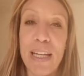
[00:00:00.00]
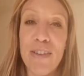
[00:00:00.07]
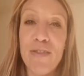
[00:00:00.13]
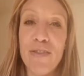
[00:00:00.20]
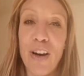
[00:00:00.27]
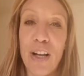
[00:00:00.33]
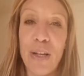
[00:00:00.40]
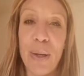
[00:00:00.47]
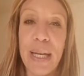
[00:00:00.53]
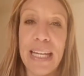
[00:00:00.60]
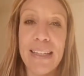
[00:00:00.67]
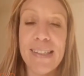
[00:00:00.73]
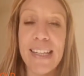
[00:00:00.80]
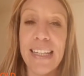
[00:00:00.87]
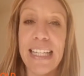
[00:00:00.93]
been following
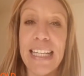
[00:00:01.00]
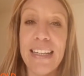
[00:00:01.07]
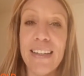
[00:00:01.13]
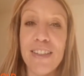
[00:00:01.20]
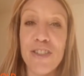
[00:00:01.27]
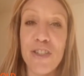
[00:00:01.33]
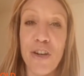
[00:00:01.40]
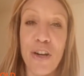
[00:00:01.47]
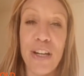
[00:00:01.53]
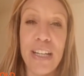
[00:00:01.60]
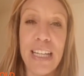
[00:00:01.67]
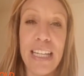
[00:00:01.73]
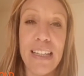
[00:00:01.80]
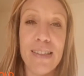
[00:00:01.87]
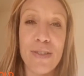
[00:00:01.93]
Celynn and
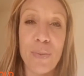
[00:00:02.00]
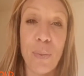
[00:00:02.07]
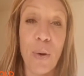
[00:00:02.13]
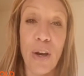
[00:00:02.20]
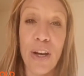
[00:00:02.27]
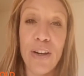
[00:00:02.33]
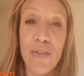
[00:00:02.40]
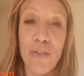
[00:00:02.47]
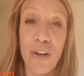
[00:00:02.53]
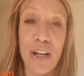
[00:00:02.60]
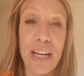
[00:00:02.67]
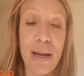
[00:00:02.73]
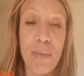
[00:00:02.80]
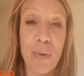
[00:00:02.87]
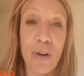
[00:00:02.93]
Joni's work for a
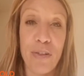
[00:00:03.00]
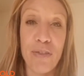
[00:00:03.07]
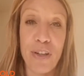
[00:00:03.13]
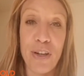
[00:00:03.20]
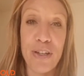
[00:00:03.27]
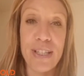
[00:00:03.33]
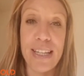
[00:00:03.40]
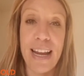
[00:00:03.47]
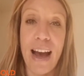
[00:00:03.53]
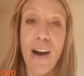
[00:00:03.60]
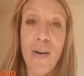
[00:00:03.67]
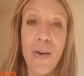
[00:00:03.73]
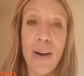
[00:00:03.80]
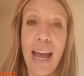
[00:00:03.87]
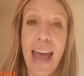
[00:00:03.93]
number of years
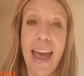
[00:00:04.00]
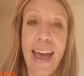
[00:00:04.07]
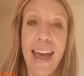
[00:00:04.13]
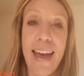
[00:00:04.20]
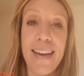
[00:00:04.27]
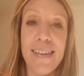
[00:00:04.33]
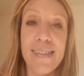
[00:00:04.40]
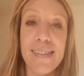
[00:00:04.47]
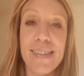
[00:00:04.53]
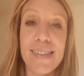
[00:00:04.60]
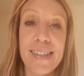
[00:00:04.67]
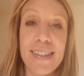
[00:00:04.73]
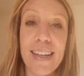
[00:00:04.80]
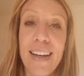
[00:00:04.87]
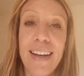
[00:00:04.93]
now, and
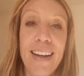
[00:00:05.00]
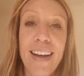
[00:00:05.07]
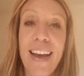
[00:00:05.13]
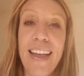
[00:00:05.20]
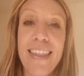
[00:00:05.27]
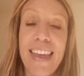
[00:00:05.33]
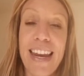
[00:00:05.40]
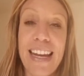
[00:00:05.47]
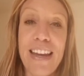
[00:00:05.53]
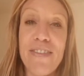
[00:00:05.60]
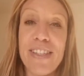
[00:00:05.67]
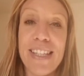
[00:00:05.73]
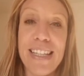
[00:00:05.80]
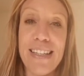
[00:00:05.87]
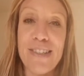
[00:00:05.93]
they
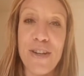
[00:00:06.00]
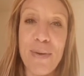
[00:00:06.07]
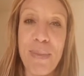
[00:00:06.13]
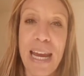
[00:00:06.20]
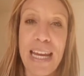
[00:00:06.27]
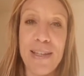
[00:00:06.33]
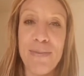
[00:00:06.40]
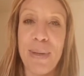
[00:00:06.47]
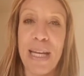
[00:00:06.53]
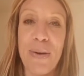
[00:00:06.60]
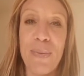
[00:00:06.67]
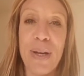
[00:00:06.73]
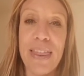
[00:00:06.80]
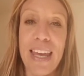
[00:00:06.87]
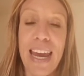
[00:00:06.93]
never cease to amaze me
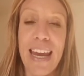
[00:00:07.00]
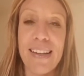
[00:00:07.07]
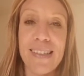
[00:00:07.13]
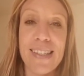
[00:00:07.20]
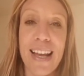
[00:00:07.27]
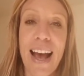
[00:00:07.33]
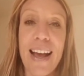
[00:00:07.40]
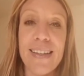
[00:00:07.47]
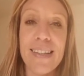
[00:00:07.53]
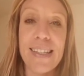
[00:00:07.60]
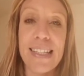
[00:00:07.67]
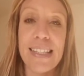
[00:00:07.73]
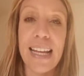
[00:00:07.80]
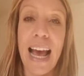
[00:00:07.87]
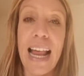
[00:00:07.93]
with their
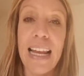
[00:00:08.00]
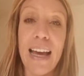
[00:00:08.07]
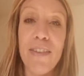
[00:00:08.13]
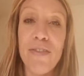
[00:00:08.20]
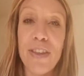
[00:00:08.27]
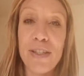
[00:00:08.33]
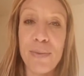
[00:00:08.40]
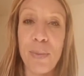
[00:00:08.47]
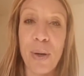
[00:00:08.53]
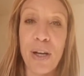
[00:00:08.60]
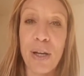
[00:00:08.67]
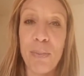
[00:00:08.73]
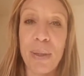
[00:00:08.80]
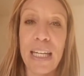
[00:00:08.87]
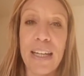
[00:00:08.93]
insights. I love this
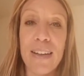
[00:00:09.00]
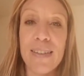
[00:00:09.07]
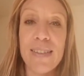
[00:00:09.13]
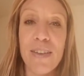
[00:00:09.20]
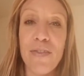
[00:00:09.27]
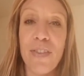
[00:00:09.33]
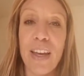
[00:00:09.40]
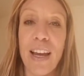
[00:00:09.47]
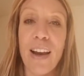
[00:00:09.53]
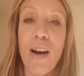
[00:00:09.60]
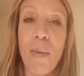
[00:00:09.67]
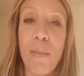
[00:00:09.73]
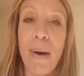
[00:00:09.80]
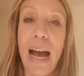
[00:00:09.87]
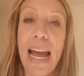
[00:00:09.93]
book because of the
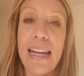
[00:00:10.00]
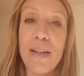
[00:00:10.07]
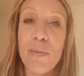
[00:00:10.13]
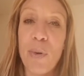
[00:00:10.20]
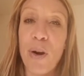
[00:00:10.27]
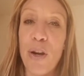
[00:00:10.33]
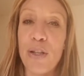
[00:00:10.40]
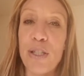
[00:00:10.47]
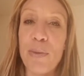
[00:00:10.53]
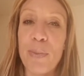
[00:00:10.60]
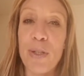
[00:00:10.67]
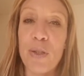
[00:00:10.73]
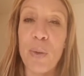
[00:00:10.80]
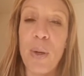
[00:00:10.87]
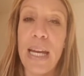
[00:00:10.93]
combined approach
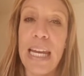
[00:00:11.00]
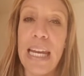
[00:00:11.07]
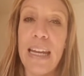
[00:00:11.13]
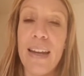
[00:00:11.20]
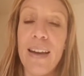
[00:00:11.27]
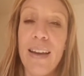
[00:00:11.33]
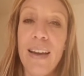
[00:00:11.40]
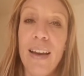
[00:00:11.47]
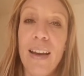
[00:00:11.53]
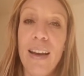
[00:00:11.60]
between